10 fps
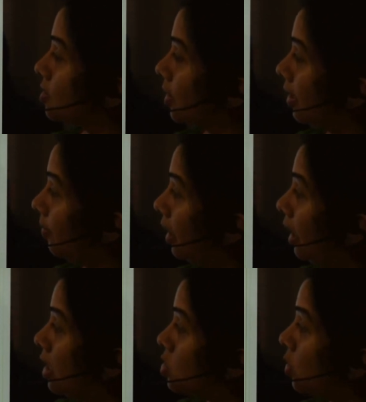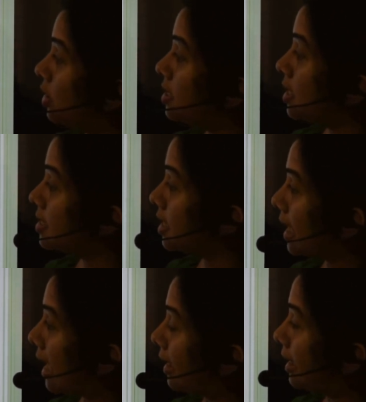screen. So, this is the
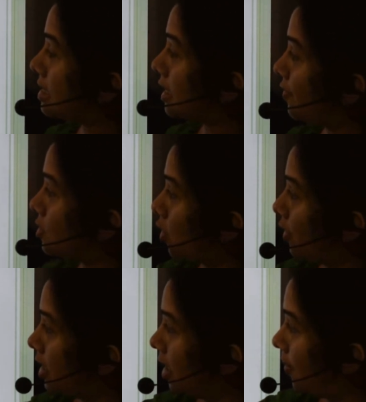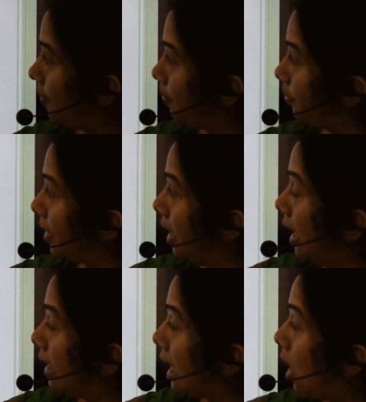catalytic surface over here.
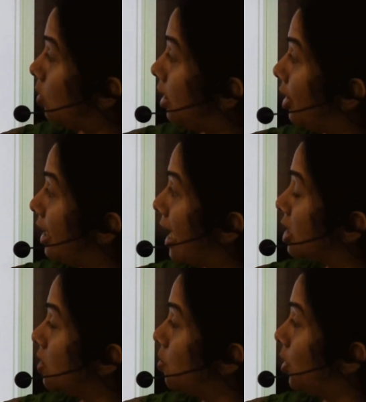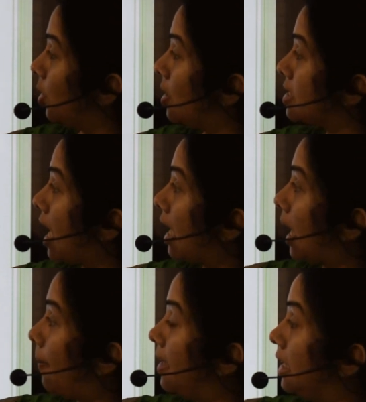Now, the reacting molecules are
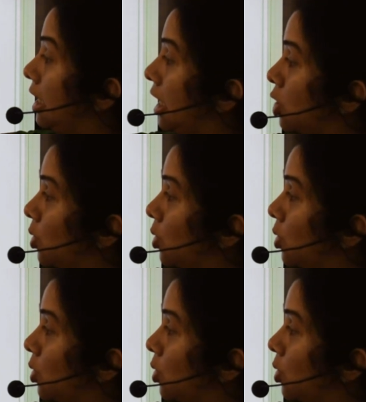coming near